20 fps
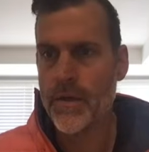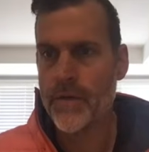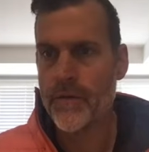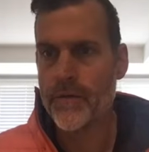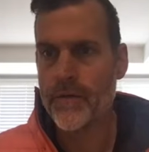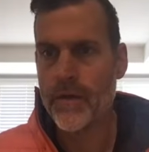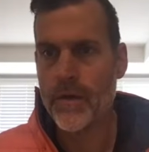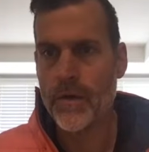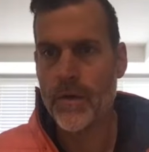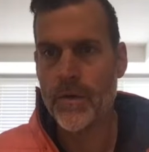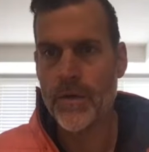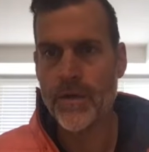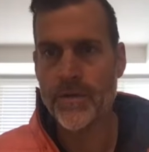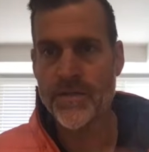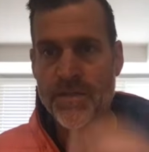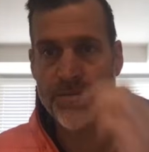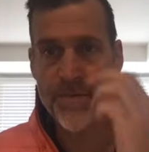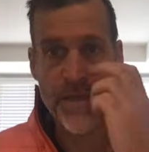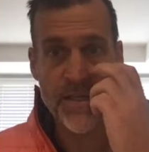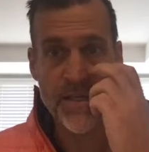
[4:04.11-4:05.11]
So here's
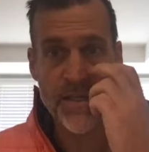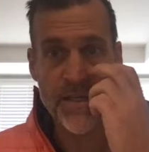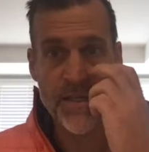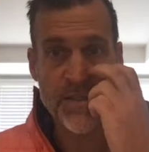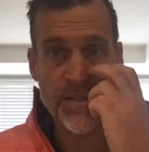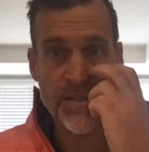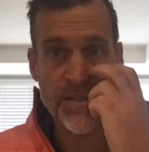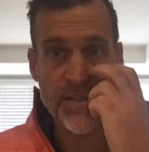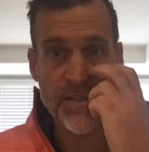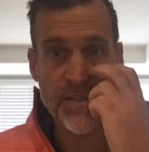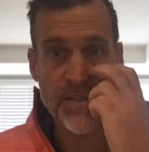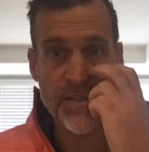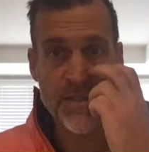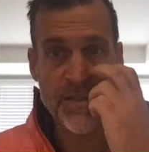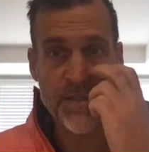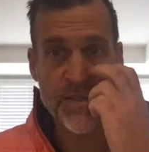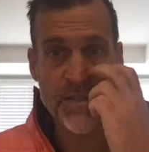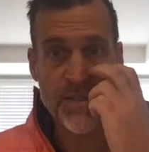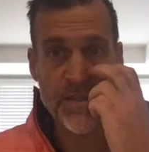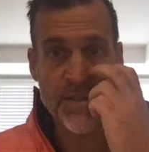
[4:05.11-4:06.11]
the specs for that. I
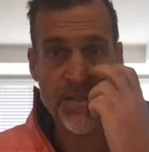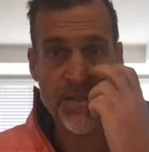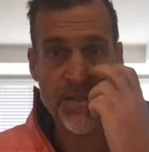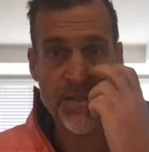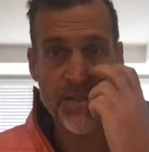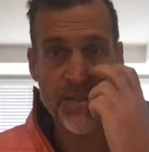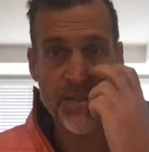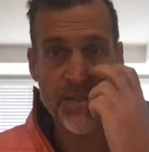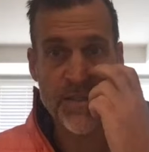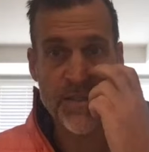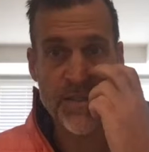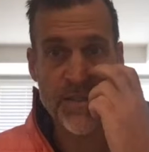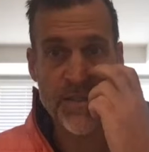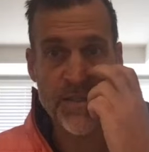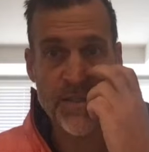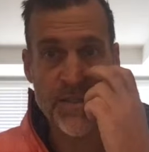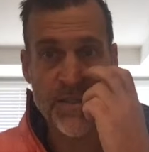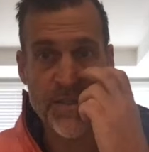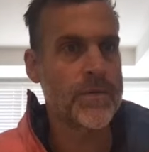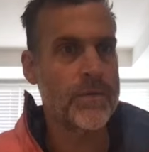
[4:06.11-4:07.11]
won't bore you with all the
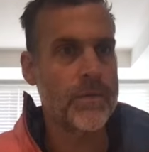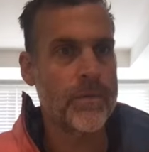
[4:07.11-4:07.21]
specs.